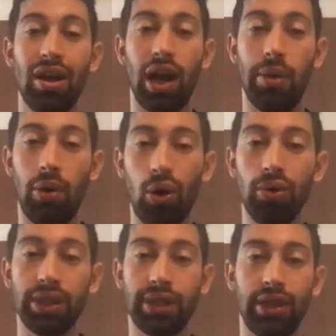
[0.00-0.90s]
I'm
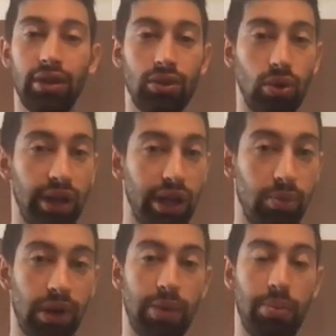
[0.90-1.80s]
always here to
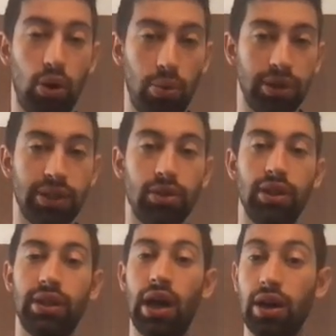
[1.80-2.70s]
help. I promise you
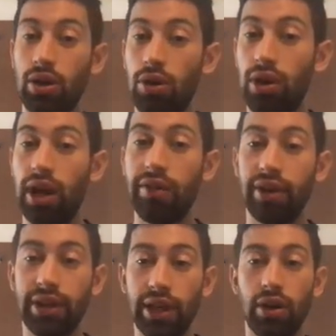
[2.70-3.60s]
that I go
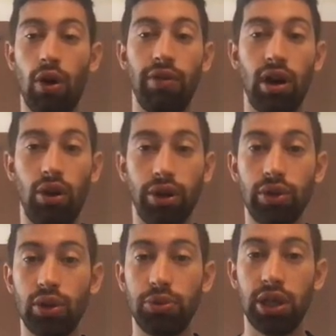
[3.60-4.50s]
every day over our
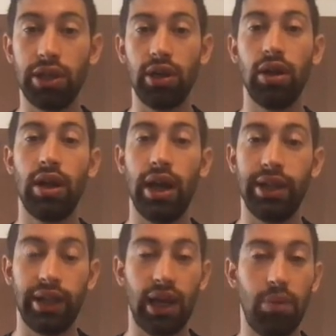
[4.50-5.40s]
YouTube channel
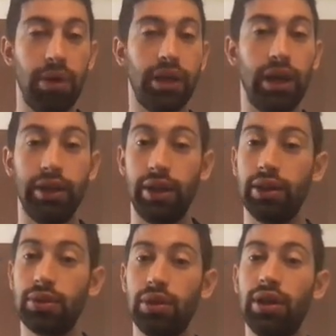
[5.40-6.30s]
and helping and
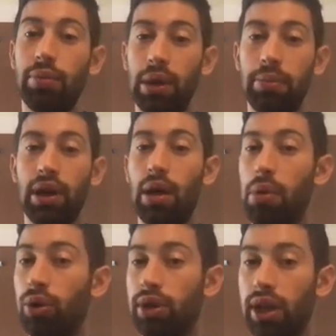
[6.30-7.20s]
answering people
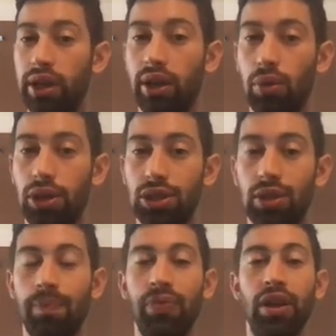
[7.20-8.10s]
about any
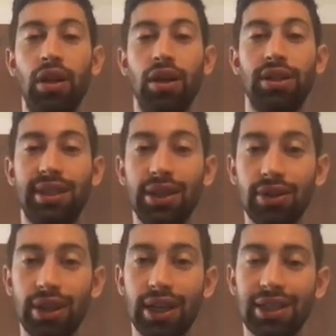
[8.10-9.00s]
question. See you
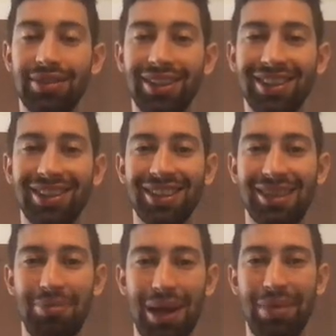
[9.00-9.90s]
on the next
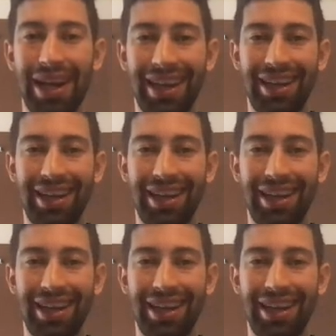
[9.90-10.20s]
videos. Bye bye.